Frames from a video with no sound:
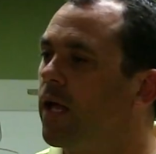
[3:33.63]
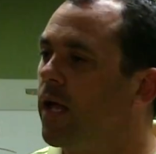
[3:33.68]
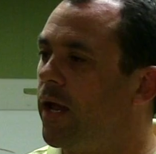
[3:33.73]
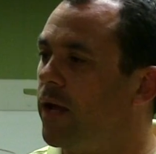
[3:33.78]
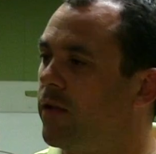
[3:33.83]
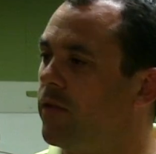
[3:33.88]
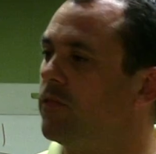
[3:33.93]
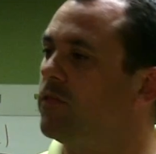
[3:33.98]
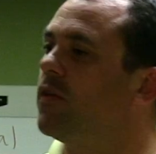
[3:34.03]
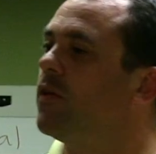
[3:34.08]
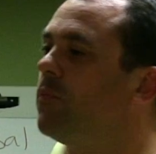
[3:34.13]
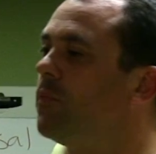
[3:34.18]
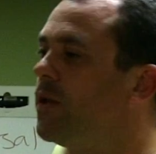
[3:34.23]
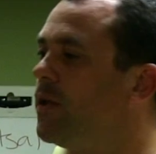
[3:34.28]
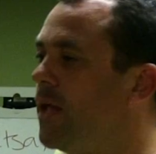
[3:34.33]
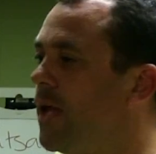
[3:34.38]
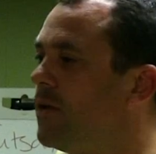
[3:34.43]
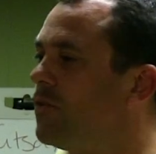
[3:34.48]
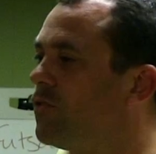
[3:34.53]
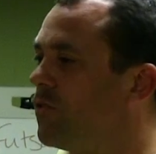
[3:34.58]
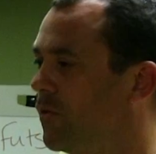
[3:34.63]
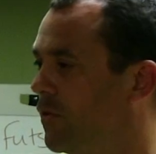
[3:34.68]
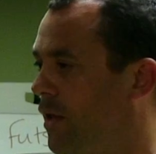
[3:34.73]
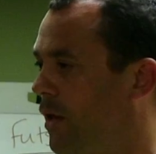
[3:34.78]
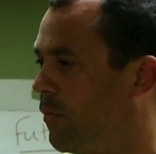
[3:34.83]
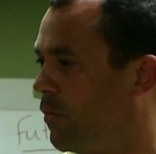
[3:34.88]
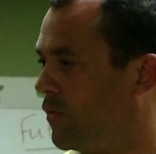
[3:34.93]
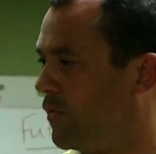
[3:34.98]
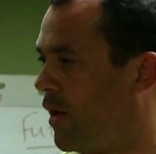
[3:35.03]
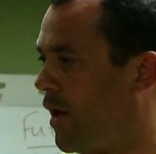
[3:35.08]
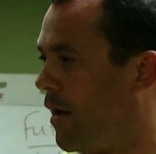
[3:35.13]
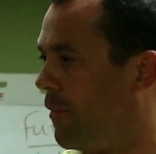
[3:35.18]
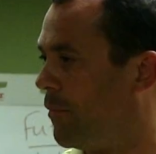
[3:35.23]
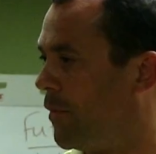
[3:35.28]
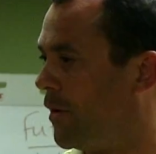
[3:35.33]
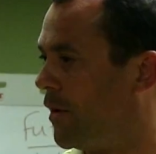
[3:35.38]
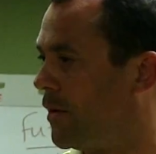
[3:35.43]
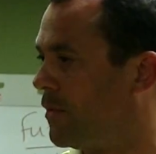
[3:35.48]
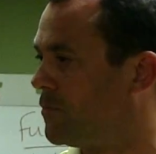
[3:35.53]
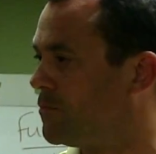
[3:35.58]
and intimidation that was
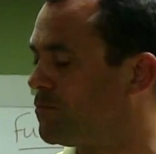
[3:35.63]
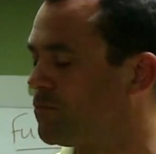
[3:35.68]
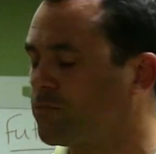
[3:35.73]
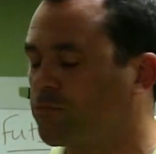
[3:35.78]
happening.